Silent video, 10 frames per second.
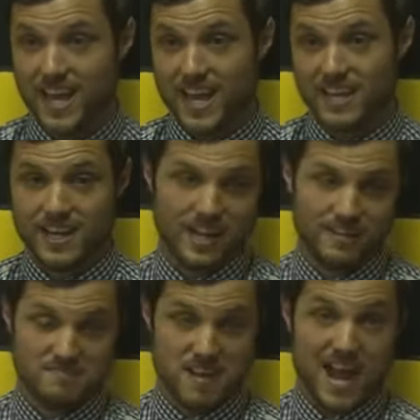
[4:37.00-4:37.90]

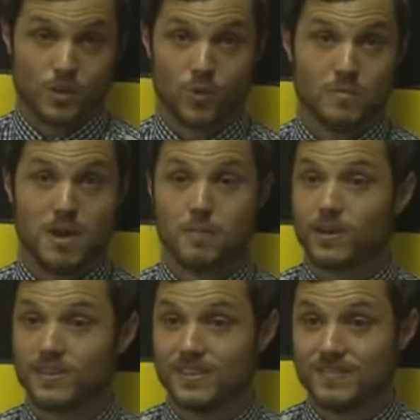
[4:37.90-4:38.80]
and I don't
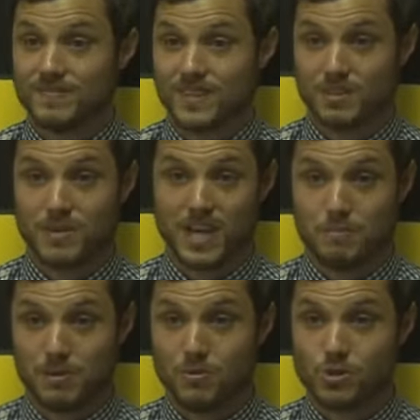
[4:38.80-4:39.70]
remember them
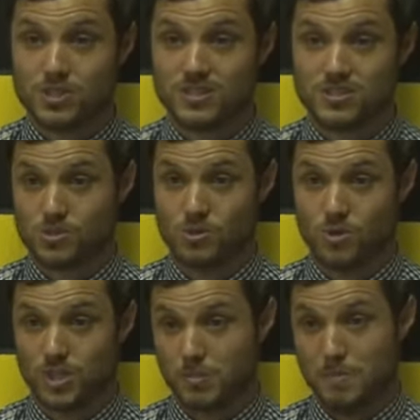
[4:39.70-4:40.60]
getting promotion,
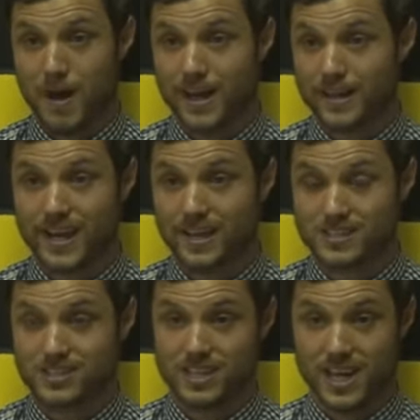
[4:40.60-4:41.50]
so to be part of
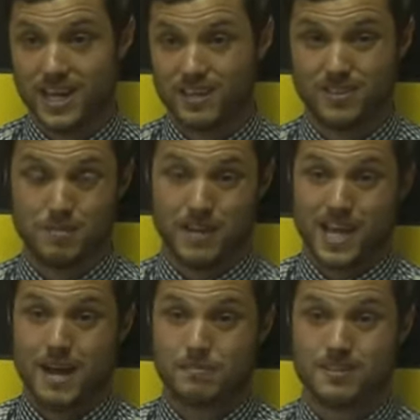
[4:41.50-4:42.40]
that's great, and to be the
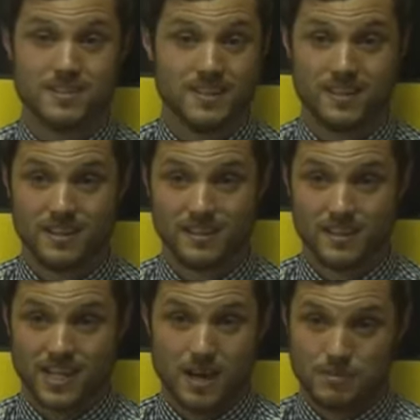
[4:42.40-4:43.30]

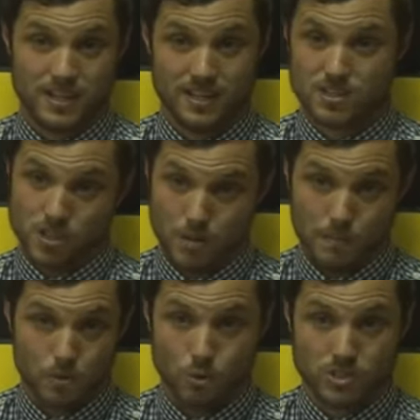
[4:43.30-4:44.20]
captain of this club
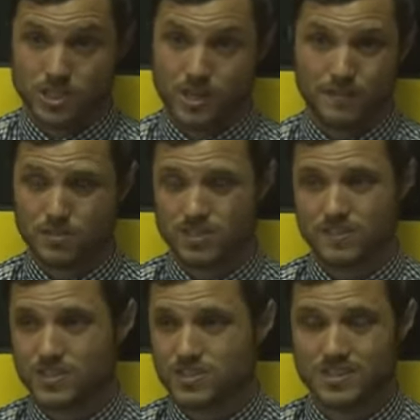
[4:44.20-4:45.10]
who goes into the First
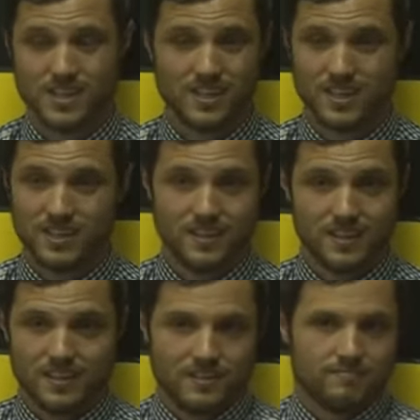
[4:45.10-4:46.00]
Division,
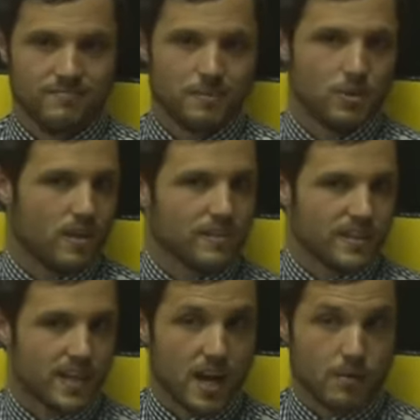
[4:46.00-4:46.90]
nobody will ever
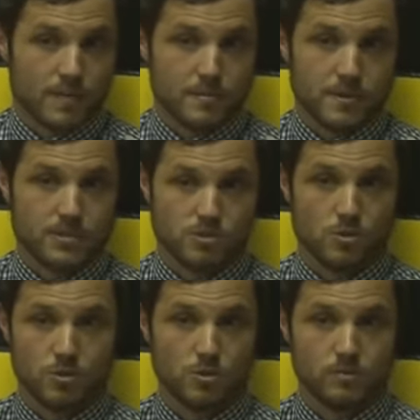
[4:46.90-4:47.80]
take that away from me,
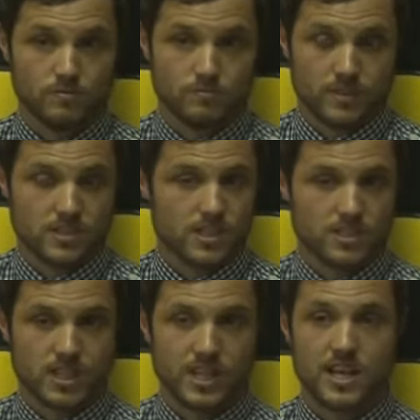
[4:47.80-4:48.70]
so
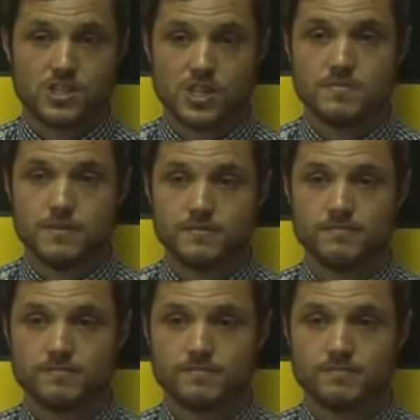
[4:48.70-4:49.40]
it's a great achievement.